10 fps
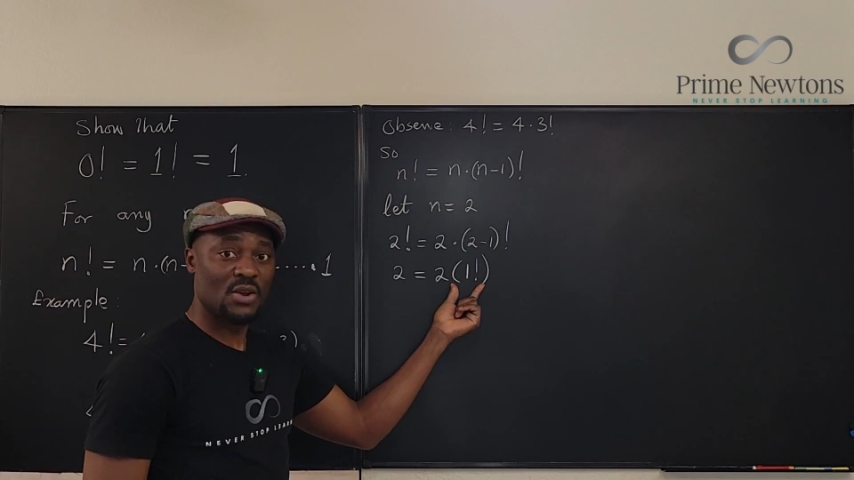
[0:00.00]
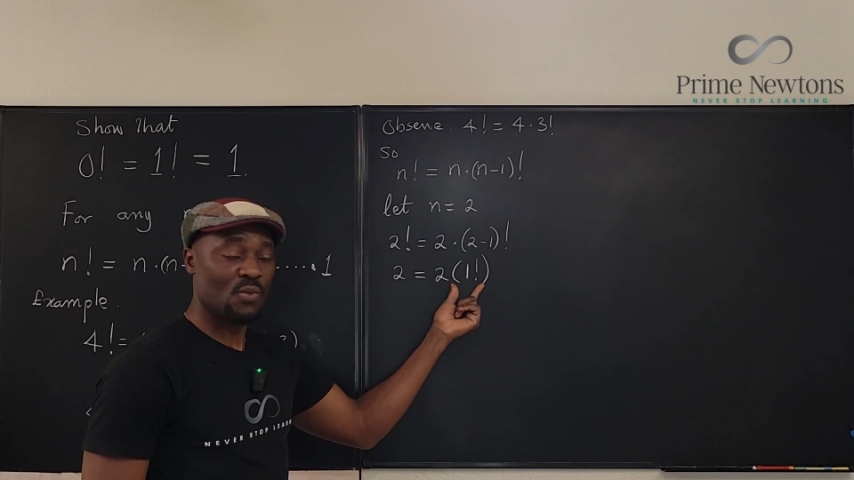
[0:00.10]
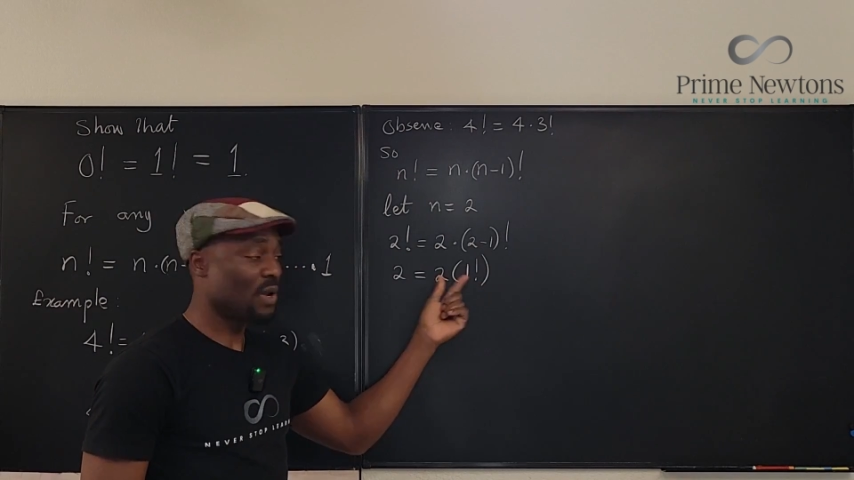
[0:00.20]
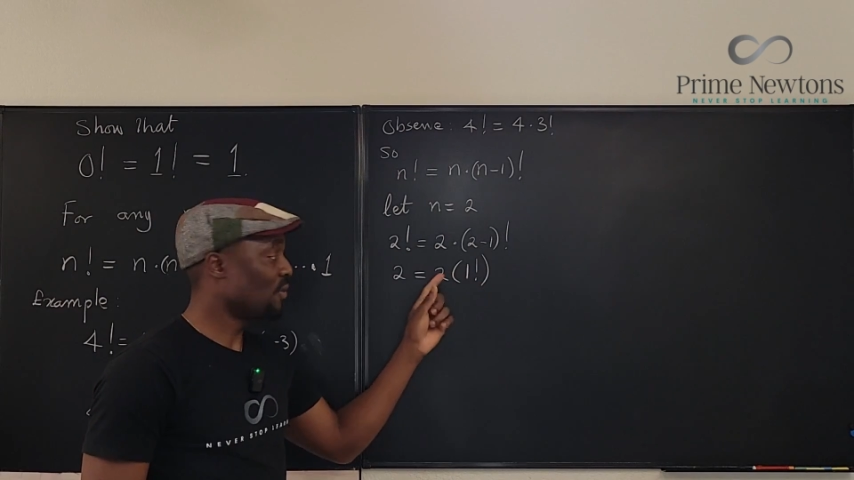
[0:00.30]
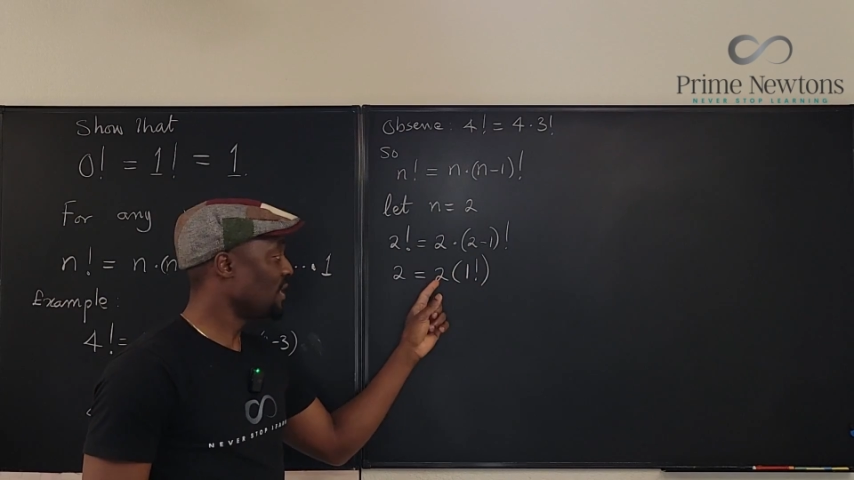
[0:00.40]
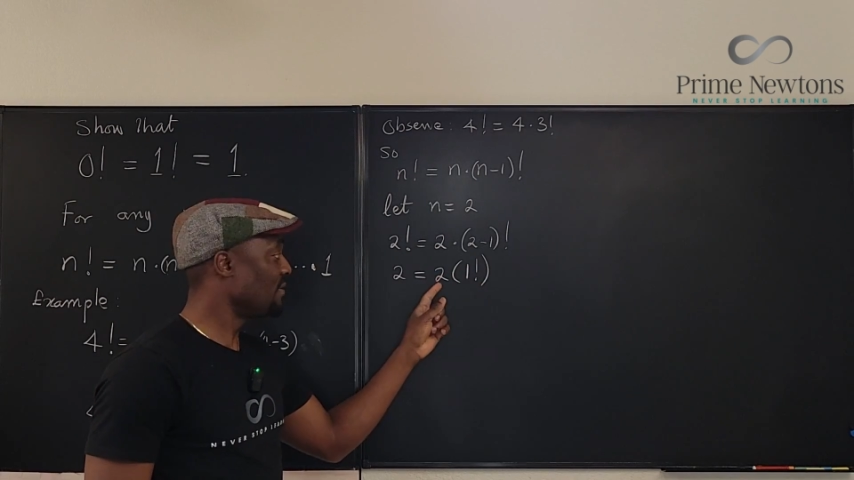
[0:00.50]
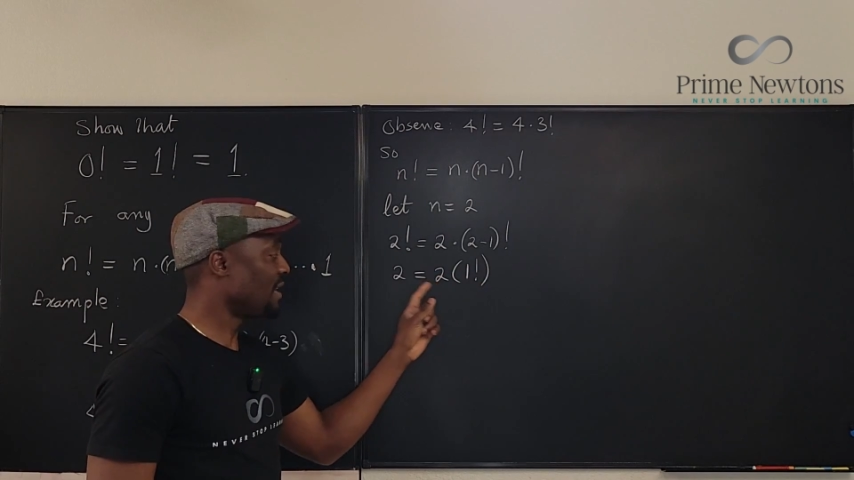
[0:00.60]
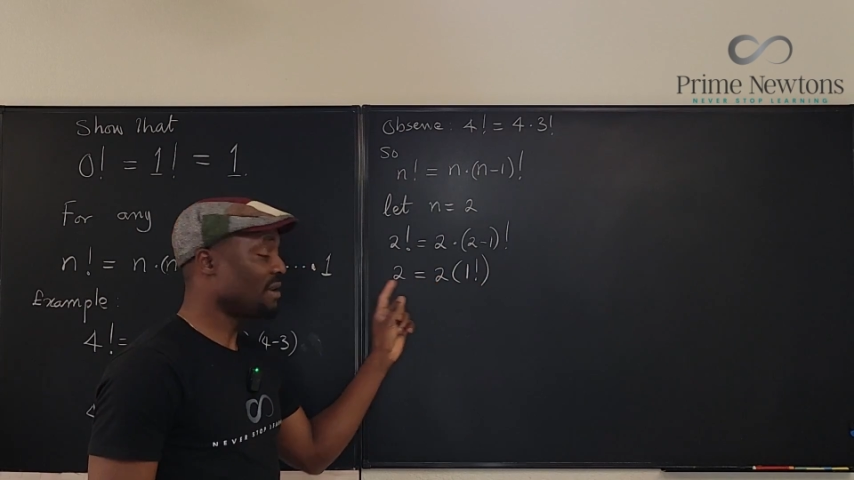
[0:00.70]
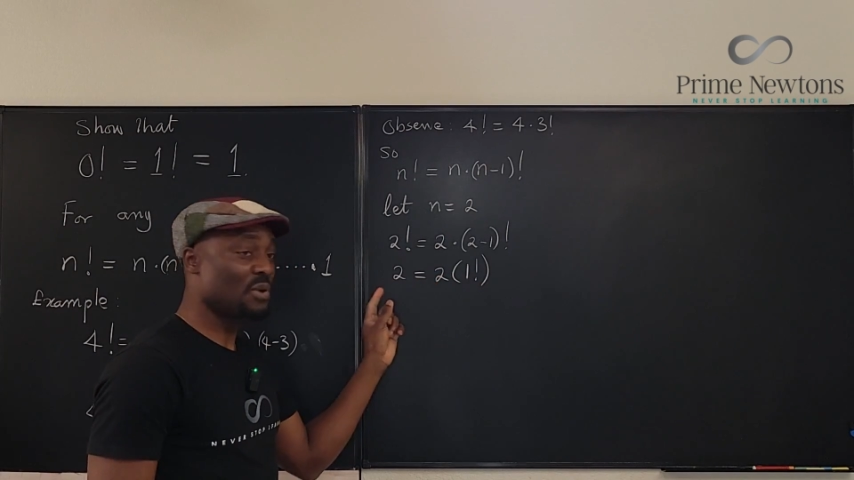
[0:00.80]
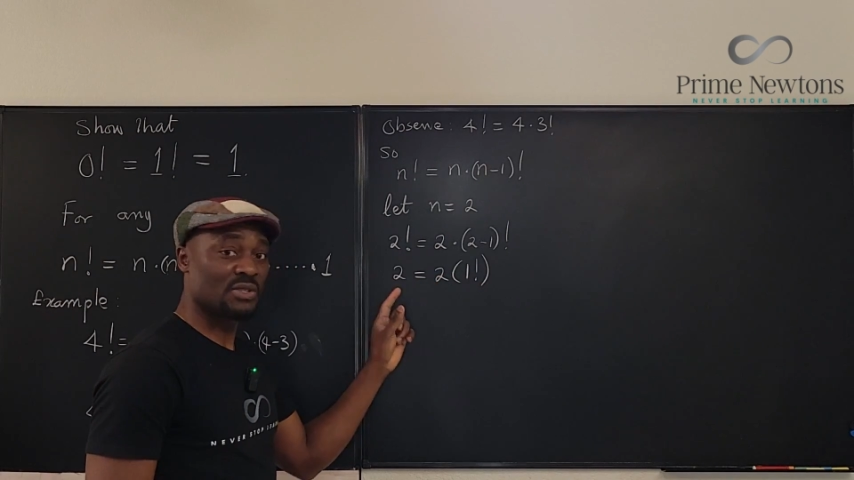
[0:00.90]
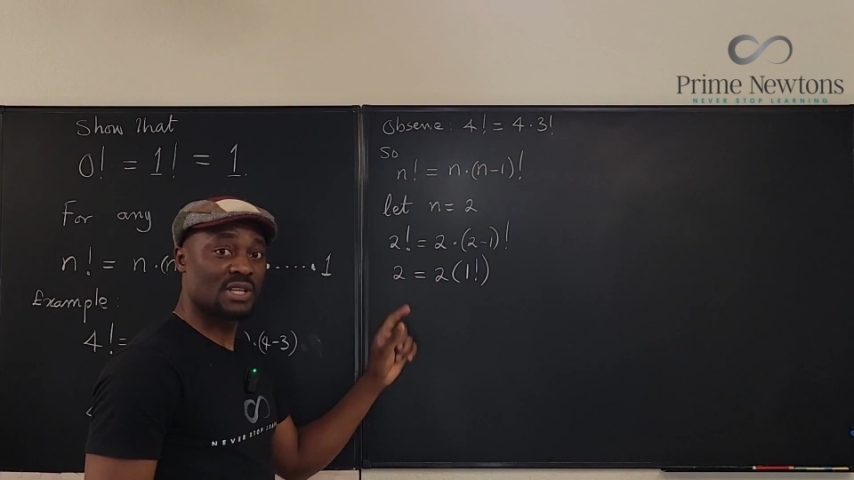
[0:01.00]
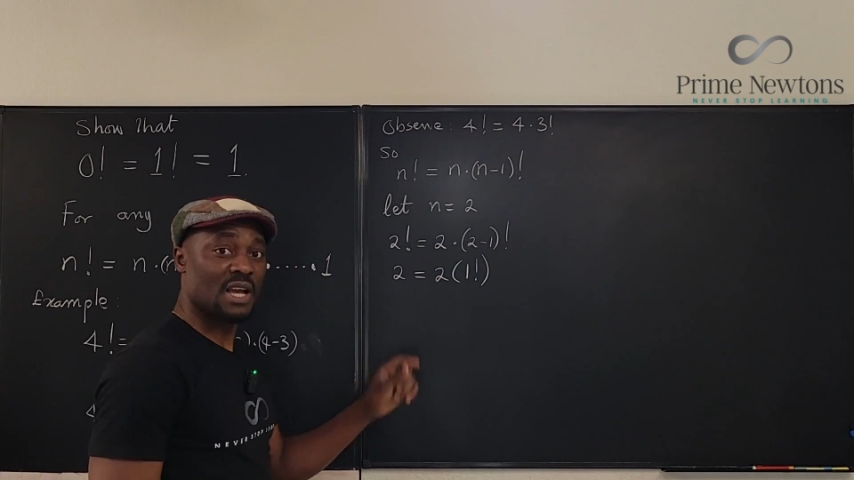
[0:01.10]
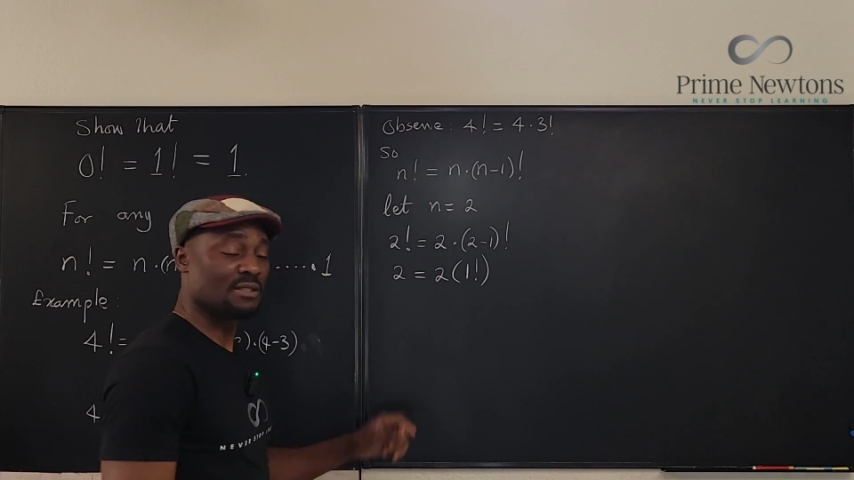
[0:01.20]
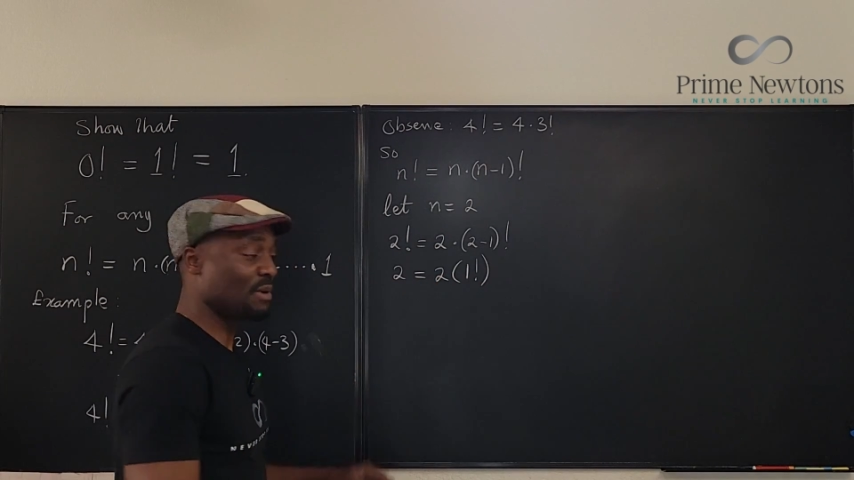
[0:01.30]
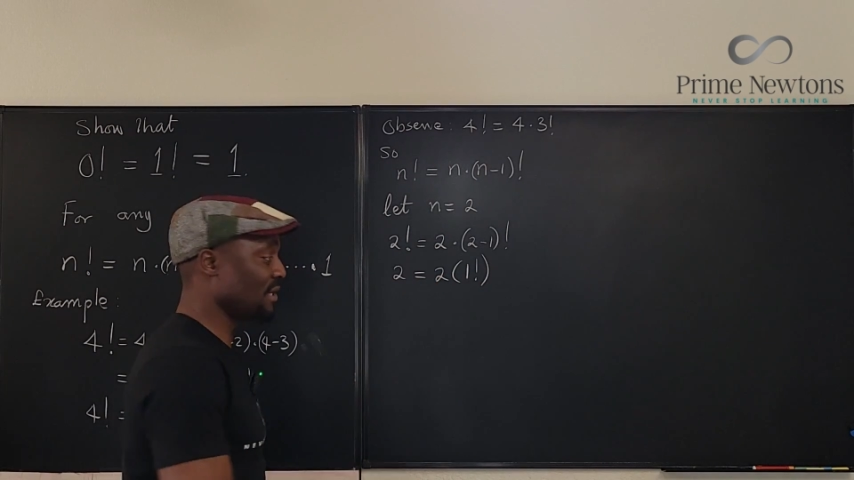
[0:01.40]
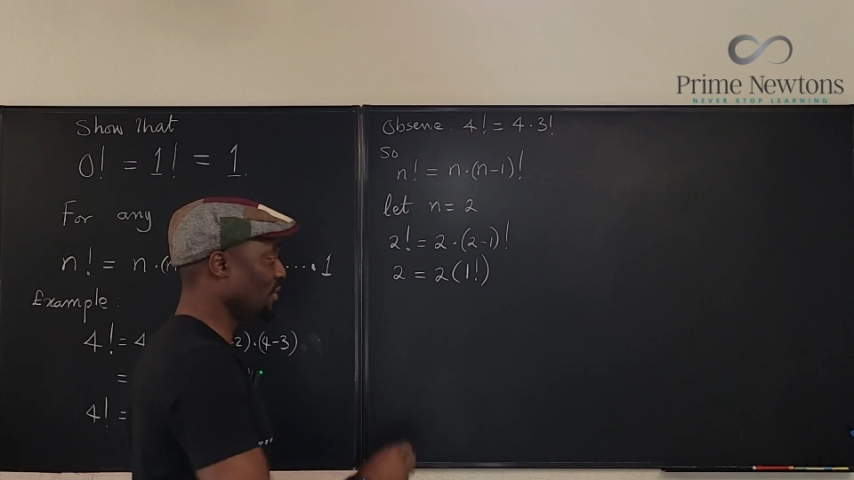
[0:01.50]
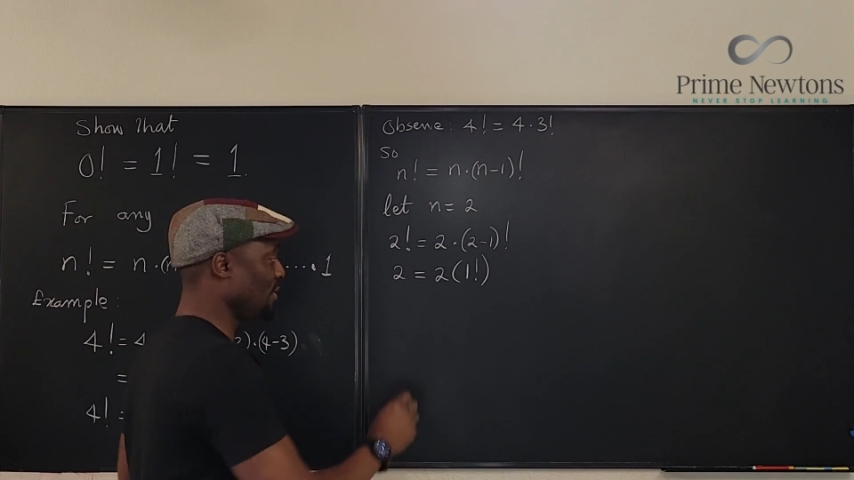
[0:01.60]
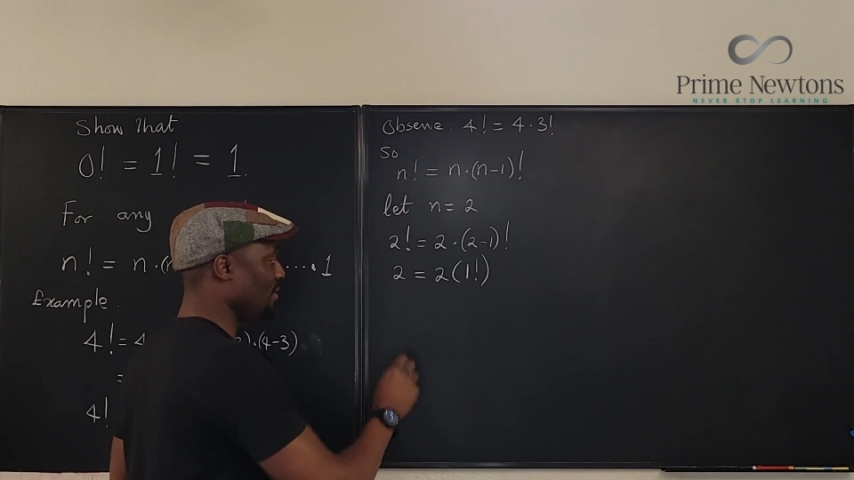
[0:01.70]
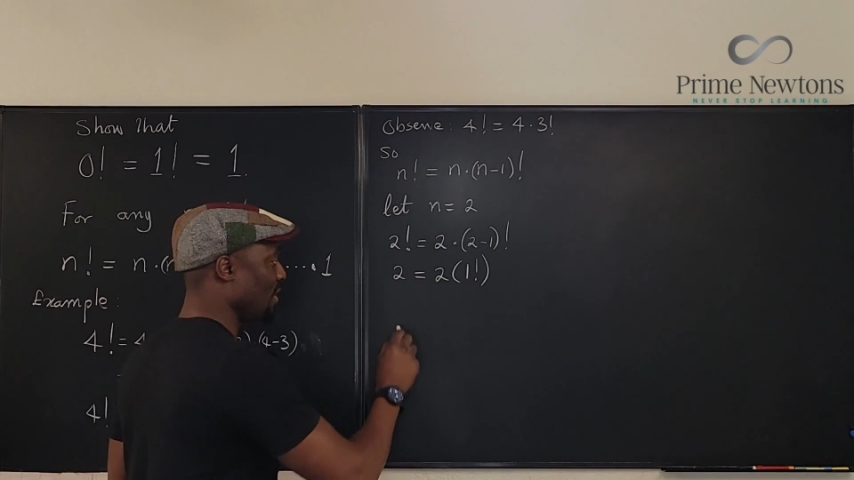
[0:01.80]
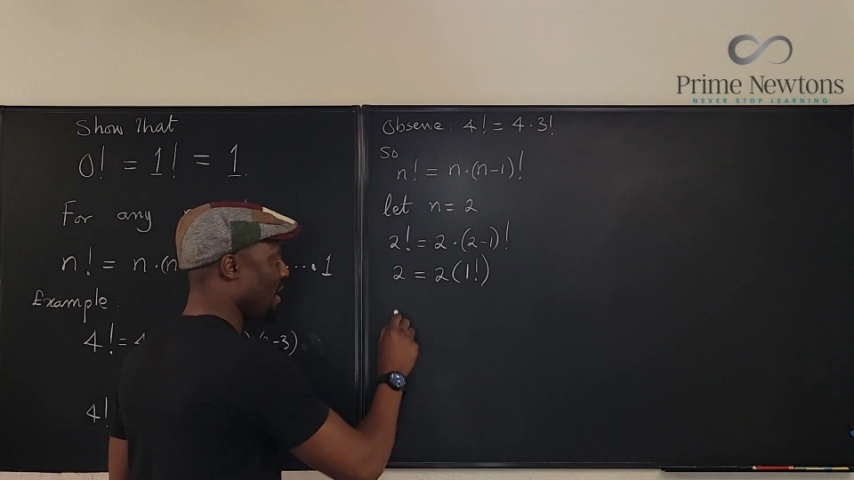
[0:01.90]
Well, we divide both sides by
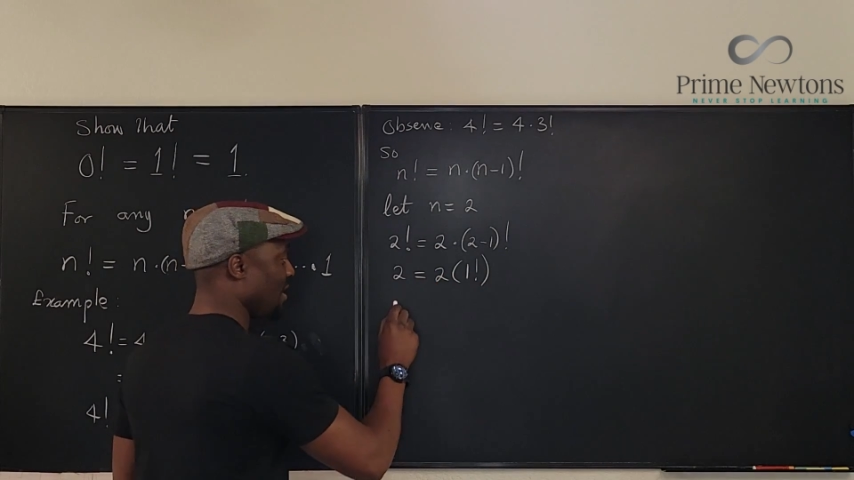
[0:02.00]
2.